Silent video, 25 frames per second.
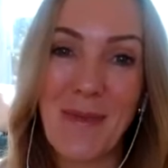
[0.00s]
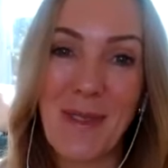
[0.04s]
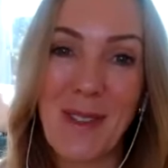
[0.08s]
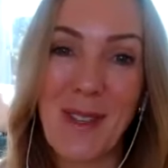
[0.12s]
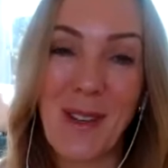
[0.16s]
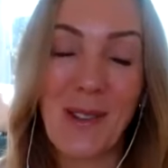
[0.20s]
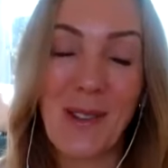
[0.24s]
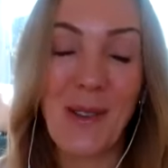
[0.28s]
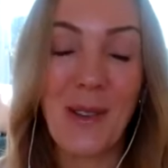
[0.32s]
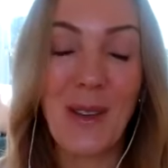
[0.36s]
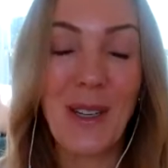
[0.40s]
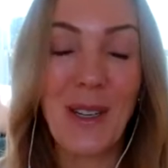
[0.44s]

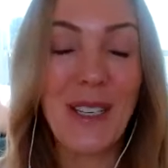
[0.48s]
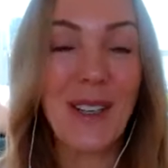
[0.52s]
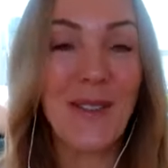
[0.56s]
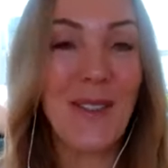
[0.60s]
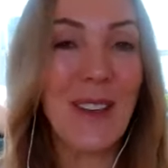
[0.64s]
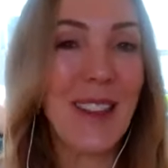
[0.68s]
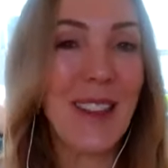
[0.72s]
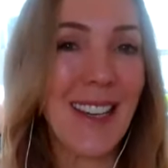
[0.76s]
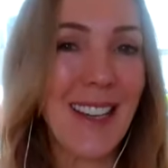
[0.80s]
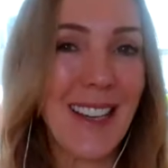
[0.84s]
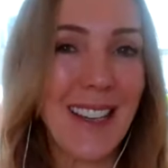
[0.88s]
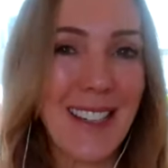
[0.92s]
So you can
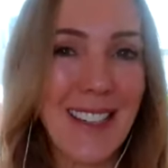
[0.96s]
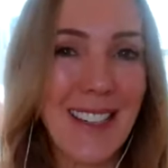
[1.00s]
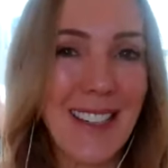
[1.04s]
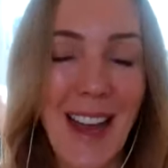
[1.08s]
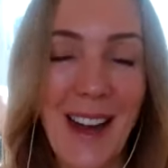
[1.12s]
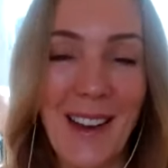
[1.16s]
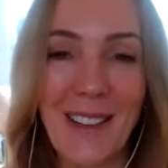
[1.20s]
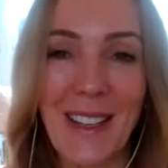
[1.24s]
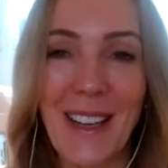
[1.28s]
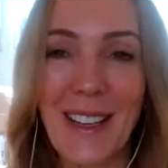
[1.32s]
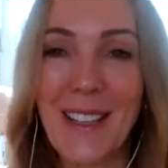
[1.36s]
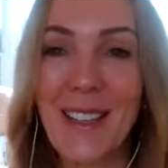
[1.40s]
even think
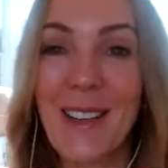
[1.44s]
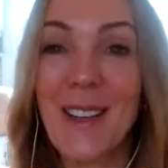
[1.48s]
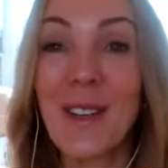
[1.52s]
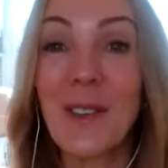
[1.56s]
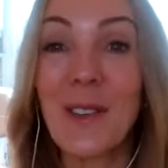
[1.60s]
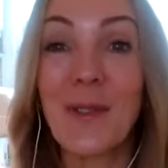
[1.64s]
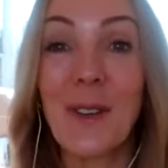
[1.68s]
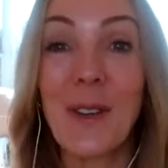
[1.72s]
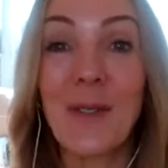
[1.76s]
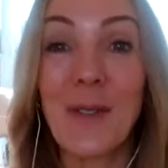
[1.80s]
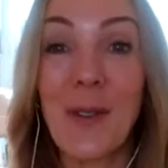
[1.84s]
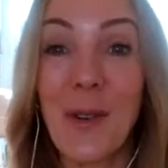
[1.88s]
now like, oh,
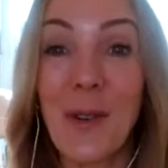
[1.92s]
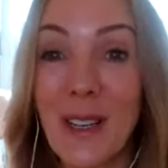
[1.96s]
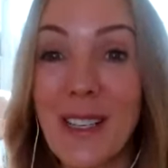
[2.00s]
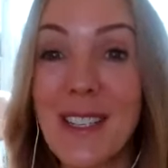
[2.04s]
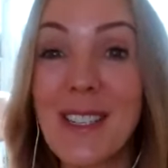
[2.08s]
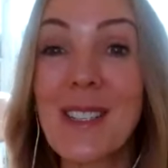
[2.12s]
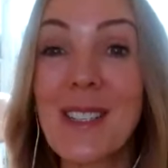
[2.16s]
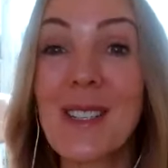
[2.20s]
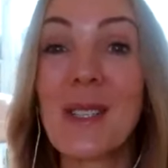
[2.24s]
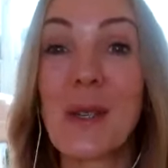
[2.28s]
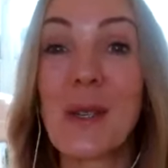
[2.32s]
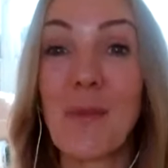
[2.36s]
if you have
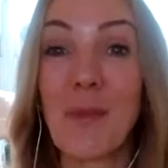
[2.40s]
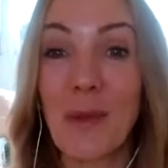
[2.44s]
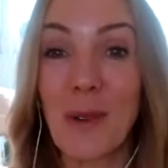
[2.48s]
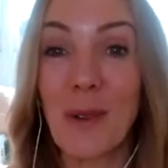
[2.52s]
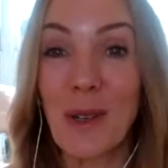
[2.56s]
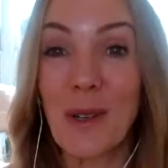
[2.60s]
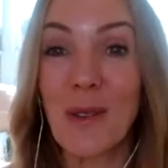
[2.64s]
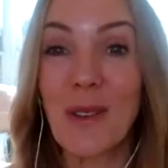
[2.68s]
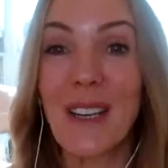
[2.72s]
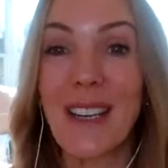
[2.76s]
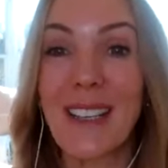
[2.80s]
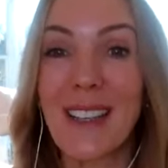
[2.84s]
questions
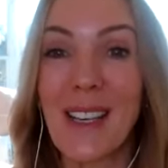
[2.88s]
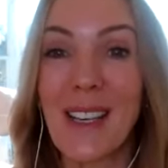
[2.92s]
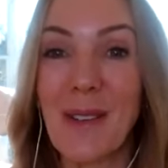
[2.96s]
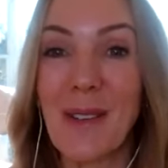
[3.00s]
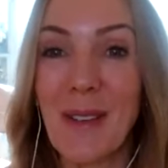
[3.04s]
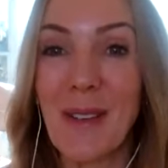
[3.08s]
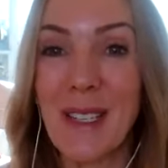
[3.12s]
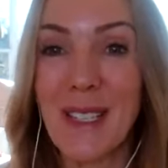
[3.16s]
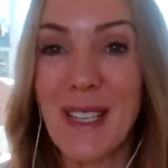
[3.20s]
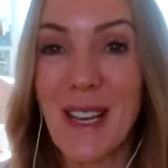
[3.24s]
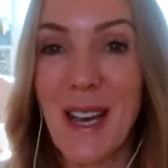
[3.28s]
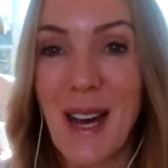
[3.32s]
brewing, there'll
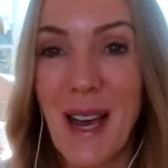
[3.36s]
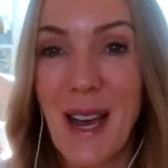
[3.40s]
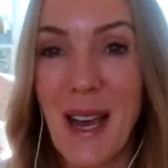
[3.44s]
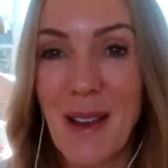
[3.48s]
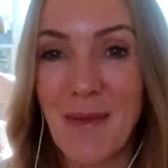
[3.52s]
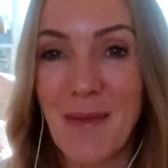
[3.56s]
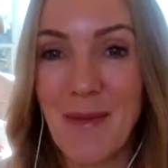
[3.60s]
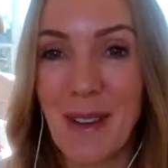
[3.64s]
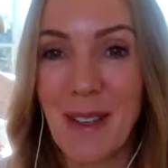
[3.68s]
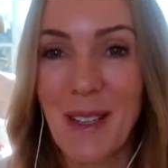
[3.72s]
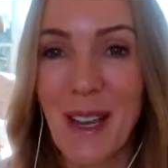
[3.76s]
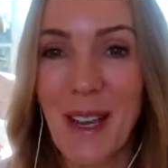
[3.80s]
be
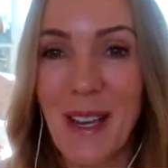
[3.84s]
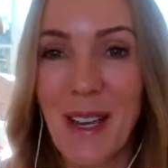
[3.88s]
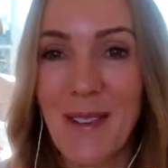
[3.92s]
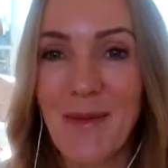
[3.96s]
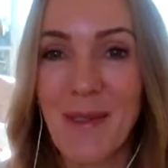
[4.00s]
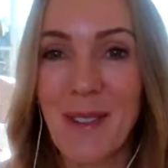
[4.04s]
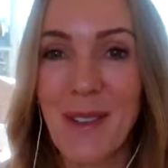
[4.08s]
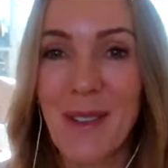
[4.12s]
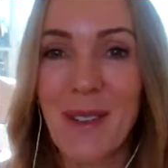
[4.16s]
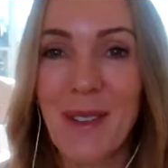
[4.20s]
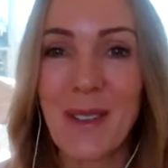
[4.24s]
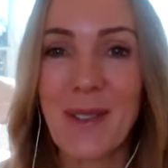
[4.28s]
time
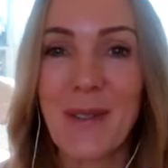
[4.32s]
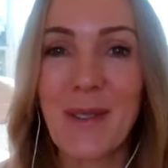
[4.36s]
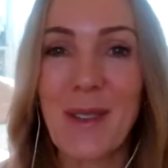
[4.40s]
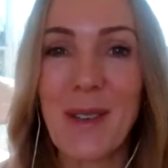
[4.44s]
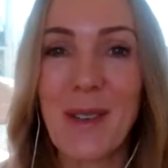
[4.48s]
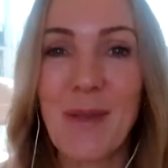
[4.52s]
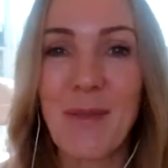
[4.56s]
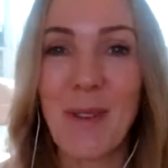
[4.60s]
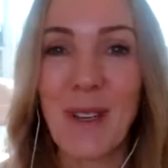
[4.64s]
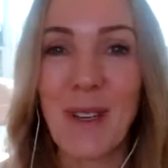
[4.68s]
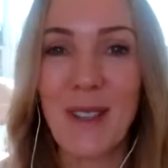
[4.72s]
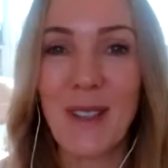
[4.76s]
and
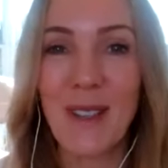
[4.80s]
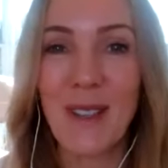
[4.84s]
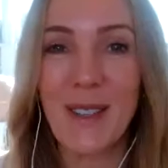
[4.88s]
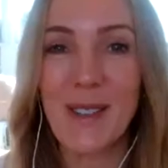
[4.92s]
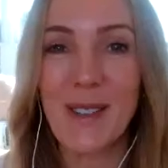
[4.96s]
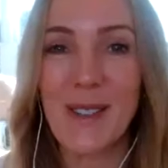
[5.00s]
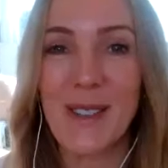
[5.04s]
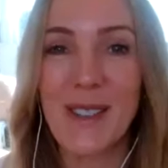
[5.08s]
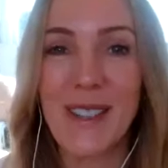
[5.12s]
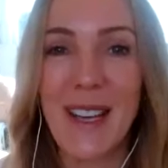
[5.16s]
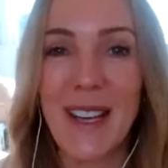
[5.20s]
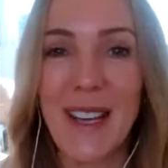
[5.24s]
we'll bring
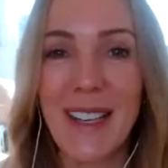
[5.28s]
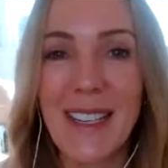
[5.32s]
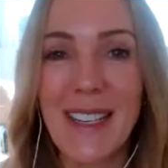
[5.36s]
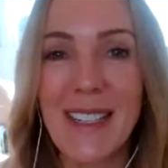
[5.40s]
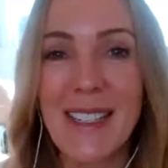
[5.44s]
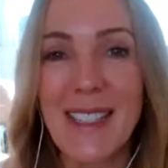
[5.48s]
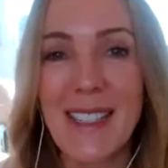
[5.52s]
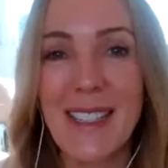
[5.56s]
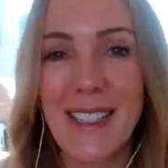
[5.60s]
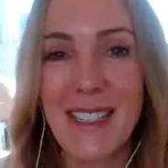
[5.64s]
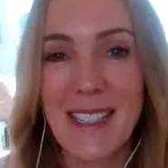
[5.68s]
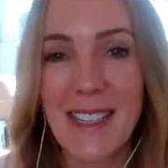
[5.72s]
those
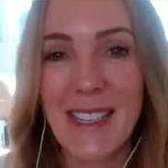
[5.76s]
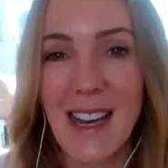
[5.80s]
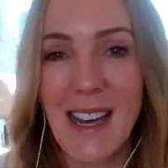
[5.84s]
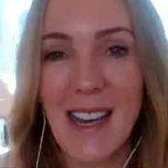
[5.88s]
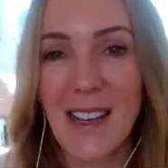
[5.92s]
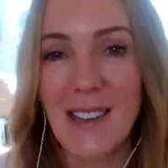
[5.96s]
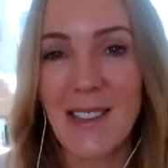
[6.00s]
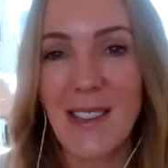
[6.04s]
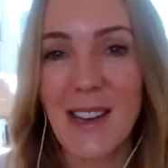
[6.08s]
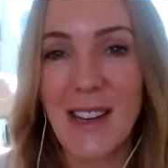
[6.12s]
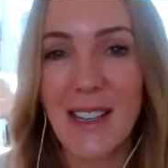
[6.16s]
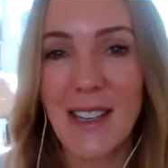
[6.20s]
into
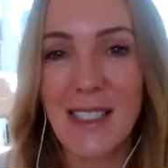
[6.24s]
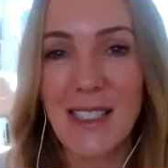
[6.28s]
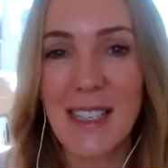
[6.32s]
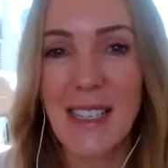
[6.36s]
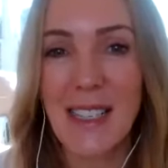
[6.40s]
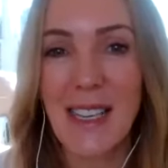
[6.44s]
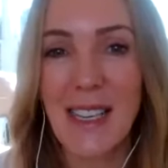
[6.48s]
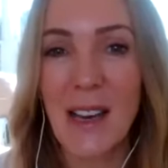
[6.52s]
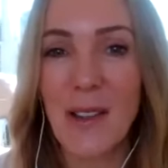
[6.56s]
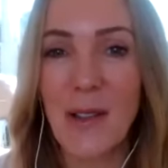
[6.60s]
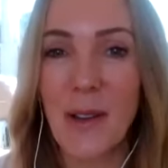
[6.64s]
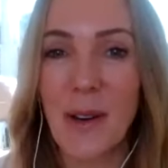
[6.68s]
dialogue
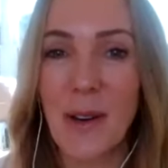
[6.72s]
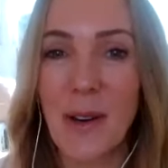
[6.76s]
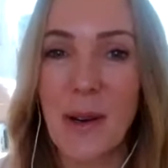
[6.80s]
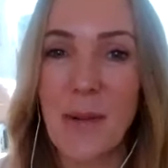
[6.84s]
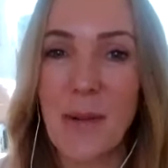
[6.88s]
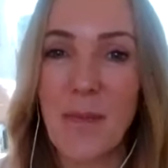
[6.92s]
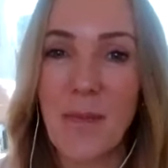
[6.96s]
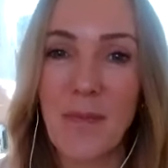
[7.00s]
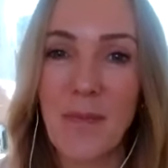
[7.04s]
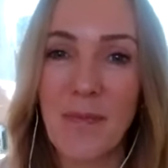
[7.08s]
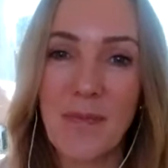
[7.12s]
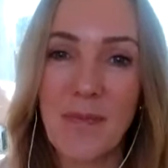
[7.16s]

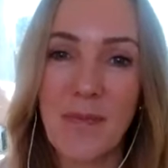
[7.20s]
together.